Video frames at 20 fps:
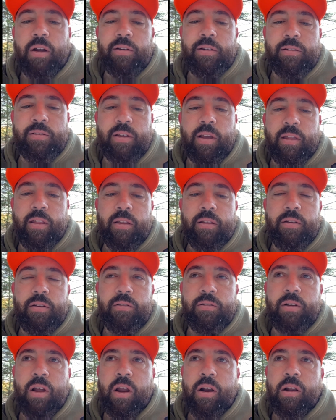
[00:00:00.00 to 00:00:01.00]
to say that
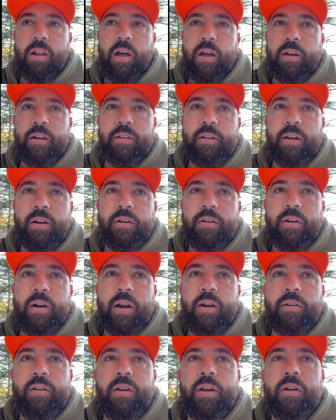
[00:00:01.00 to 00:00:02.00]
there's not a lot of deer
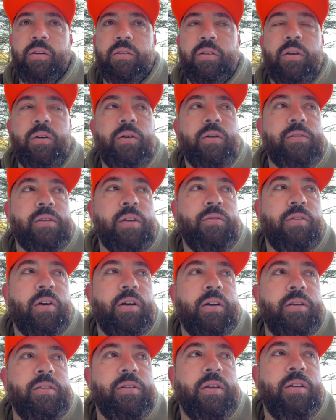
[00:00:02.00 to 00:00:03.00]
around here too, because I've
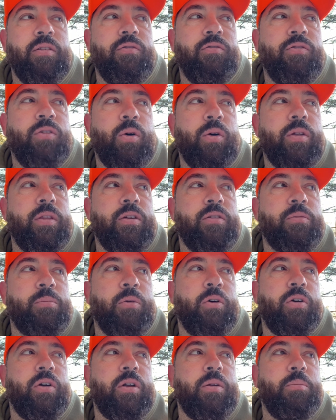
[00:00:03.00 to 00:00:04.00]
already seen 4 this
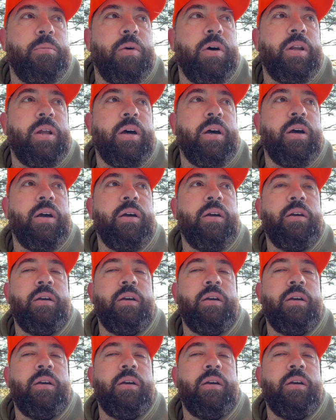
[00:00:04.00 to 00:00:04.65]
morning, but